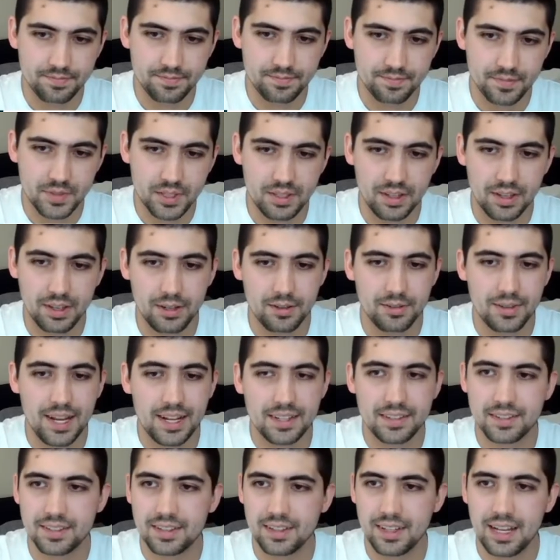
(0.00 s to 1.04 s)
So
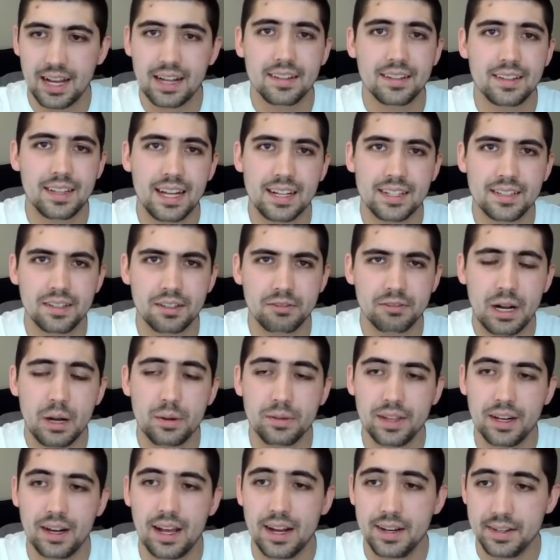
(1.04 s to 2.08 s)
that's the route
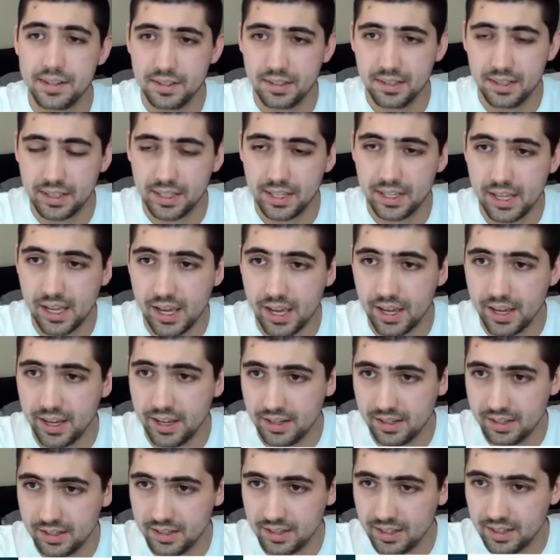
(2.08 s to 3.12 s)
that I took,
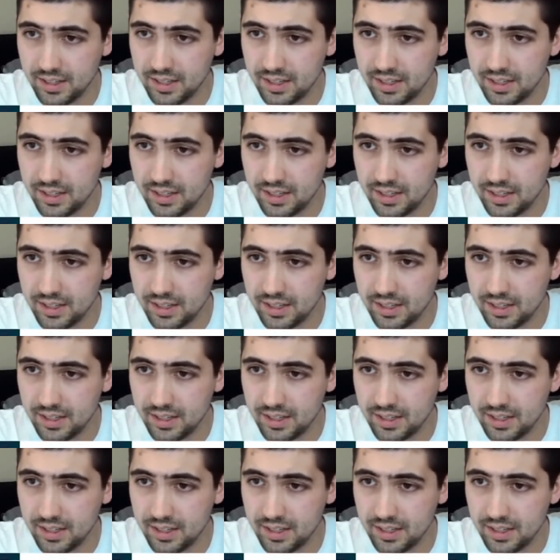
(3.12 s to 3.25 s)
and